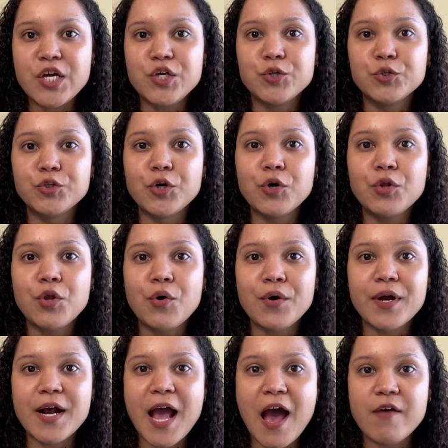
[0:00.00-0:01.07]
you no
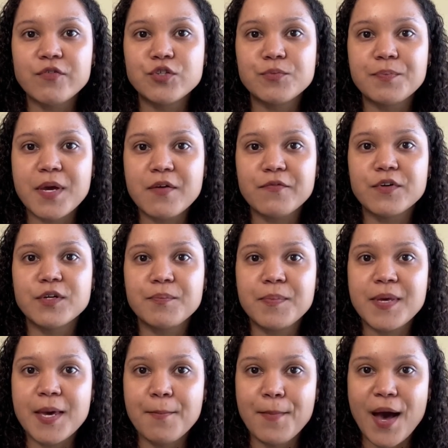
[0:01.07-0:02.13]
longer have to pay for the
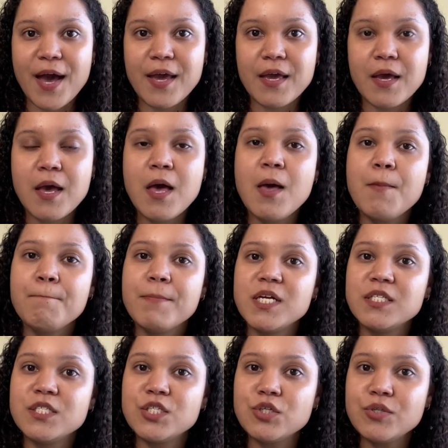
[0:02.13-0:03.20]
PMI, but
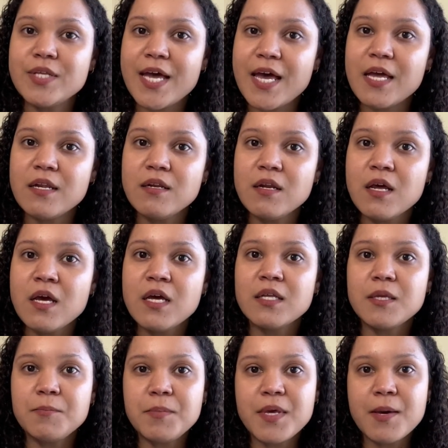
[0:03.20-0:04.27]
until then,
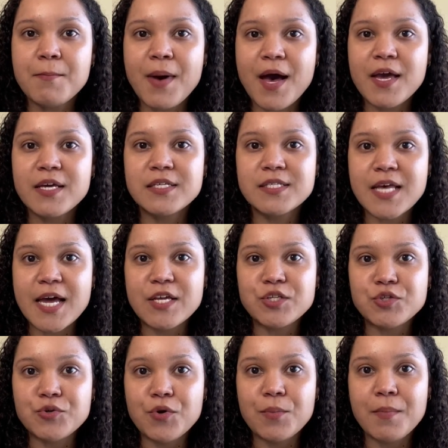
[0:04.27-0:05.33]
the PMI is added
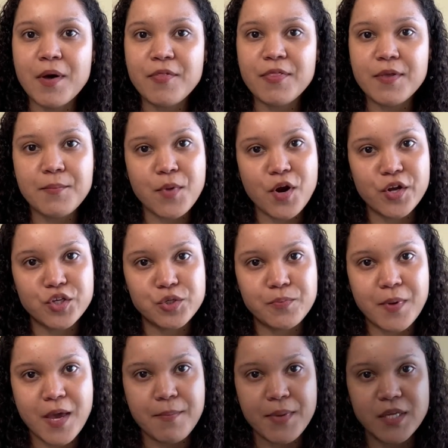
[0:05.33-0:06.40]
to your monthly mortgage
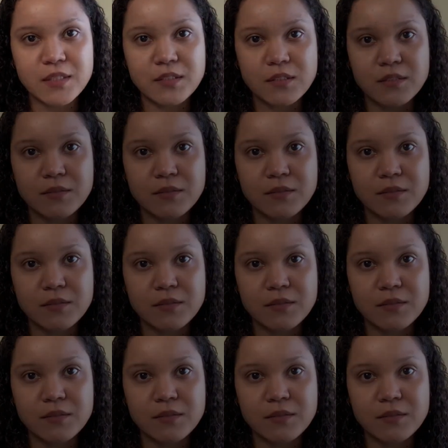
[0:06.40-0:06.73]
payment.